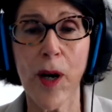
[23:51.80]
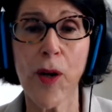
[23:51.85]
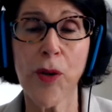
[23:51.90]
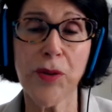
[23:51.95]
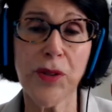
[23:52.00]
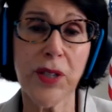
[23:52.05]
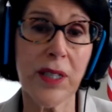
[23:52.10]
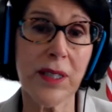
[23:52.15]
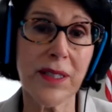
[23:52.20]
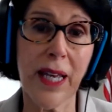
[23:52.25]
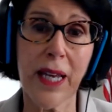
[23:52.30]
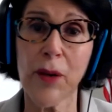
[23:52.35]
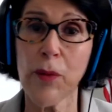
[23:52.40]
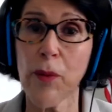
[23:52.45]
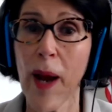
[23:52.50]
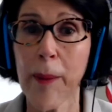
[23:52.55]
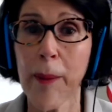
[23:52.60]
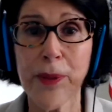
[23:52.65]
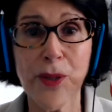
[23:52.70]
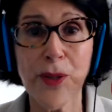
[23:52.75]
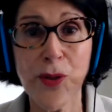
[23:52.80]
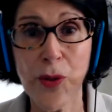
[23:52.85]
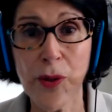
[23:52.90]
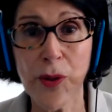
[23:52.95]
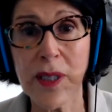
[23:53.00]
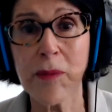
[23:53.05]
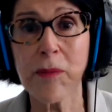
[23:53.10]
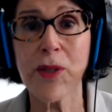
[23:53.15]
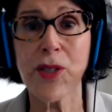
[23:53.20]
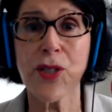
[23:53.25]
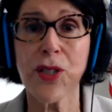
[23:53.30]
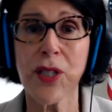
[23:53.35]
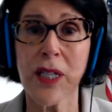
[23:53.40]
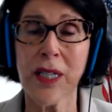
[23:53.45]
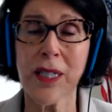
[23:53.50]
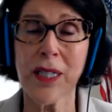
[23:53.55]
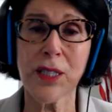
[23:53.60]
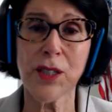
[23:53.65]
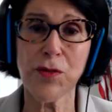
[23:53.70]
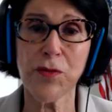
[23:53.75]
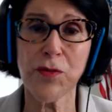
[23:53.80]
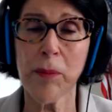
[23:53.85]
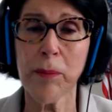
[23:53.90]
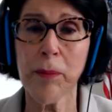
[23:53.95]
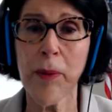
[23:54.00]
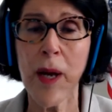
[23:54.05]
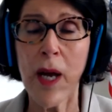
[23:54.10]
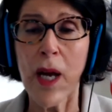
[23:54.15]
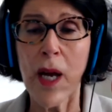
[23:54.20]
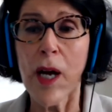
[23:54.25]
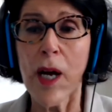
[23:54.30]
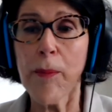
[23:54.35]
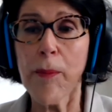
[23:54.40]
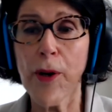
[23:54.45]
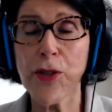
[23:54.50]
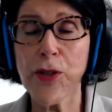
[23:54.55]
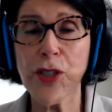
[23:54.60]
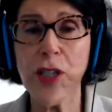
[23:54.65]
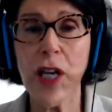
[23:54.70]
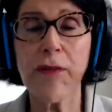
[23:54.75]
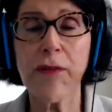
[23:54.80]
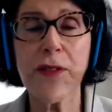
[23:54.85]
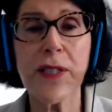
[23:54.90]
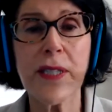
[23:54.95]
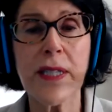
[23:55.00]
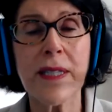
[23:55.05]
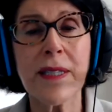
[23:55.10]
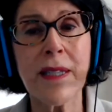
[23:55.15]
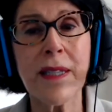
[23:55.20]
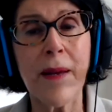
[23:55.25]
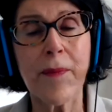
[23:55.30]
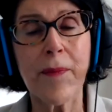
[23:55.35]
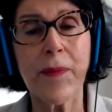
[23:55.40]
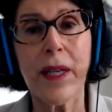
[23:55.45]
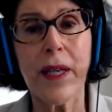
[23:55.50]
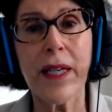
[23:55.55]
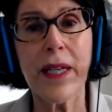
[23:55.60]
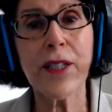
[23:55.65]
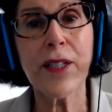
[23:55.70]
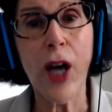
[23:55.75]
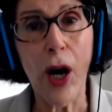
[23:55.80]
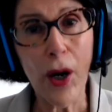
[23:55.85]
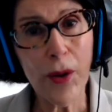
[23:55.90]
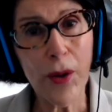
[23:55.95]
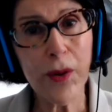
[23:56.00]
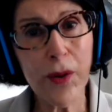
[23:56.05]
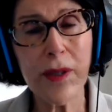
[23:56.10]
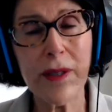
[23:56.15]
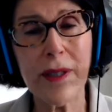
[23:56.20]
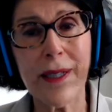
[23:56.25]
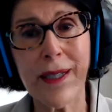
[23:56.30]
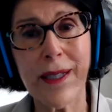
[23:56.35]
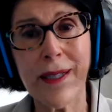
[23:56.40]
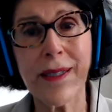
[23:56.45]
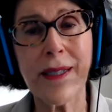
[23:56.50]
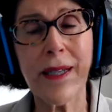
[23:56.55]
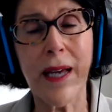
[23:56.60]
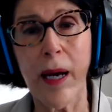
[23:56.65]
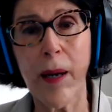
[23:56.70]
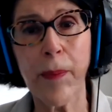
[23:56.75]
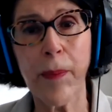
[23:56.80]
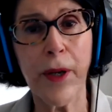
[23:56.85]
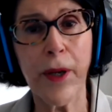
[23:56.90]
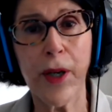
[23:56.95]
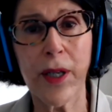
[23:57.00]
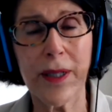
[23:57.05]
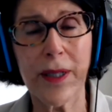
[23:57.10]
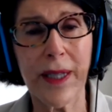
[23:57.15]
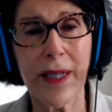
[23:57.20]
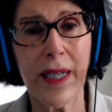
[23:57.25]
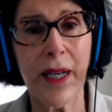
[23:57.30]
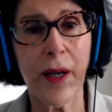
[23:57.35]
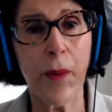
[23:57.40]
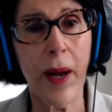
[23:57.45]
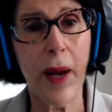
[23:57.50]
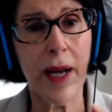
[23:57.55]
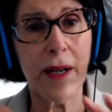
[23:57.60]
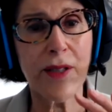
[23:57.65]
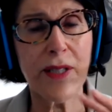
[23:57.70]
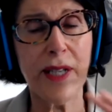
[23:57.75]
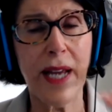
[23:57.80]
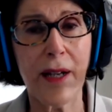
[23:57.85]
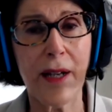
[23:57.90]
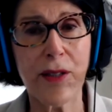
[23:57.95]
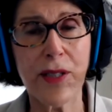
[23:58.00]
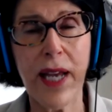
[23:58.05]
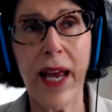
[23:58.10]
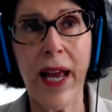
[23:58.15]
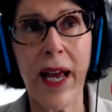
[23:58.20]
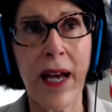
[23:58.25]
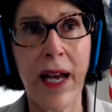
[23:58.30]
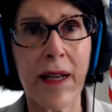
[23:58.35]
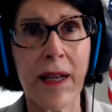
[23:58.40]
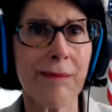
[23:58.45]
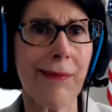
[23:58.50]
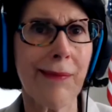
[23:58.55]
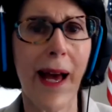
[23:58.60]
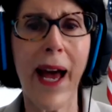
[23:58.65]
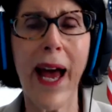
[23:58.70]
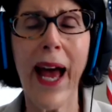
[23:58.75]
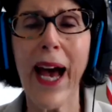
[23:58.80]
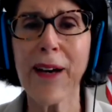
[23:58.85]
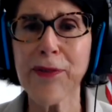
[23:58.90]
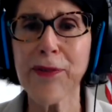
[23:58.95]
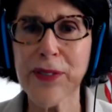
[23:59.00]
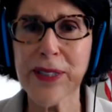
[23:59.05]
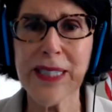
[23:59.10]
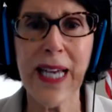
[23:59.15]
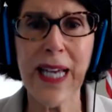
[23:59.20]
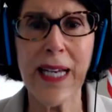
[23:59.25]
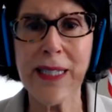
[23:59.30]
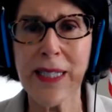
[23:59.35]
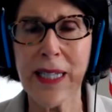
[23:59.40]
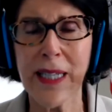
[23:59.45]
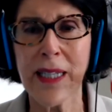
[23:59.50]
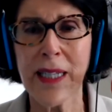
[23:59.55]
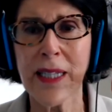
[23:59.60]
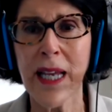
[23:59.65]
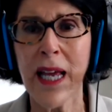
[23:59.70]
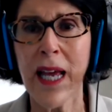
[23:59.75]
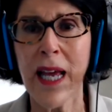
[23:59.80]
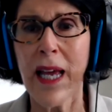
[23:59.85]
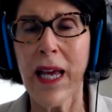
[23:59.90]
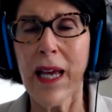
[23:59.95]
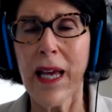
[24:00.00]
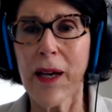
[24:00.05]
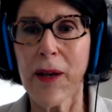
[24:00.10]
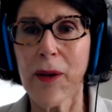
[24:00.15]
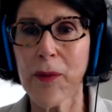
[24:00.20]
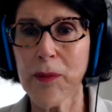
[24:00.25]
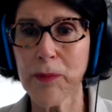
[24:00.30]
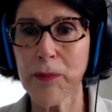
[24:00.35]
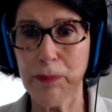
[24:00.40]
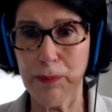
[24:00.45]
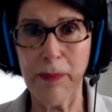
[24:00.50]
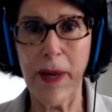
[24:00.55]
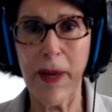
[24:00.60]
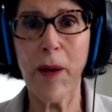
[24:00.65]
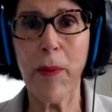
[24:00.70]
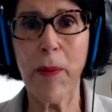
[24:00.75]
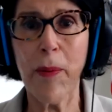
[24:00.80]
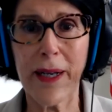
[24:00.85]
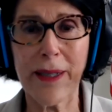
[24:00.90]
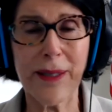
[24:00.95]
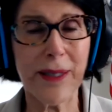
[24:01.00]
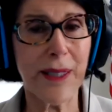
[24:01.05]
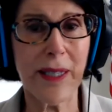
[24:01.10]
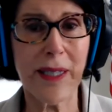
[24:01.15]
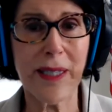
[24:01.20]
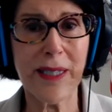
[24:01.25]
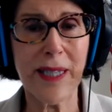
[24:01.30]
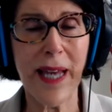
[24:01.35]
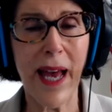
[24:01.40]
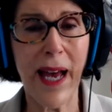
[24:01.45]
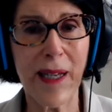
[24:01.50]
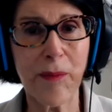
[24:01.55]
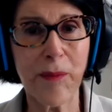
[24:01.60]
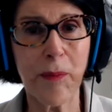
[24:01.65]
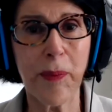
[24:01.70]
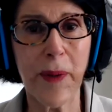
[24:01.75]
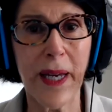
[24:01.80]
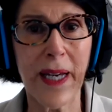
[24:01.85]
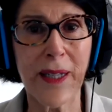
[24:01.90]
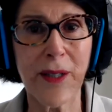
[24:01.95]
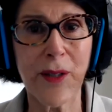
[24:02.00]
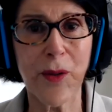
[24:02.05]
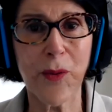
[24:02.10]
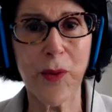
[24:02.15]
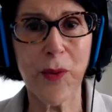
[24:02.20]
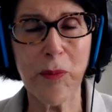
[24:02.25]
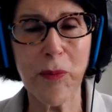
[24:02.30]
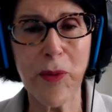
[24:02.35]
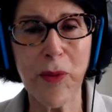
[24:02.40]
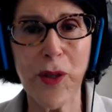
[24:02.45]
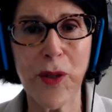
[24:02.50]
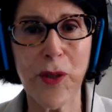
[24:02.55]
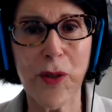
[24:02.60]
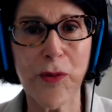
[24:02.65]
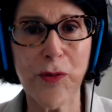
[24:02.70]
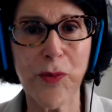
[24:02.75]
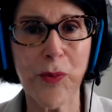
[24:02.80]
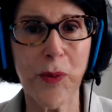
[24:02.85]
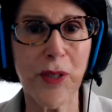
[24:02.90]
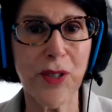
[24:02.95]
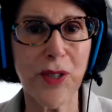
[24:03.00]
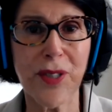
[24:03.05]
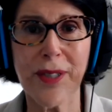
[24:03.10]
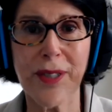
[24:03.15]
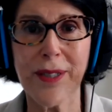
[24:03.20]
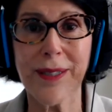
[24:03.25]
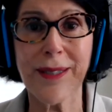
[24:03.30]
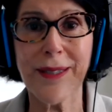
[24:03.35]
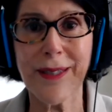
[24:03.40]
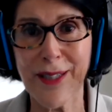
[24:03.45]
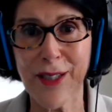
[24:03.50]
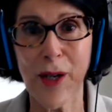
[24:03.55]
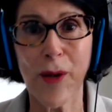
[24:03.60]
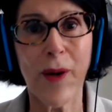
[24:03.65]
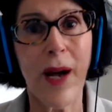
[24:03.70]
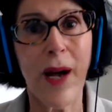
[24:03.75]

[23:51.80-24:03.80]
things like rapid sorting machines from post offices. In Oakland, apparently around downtown, a half a dozen mailboxes had been removed, which is, a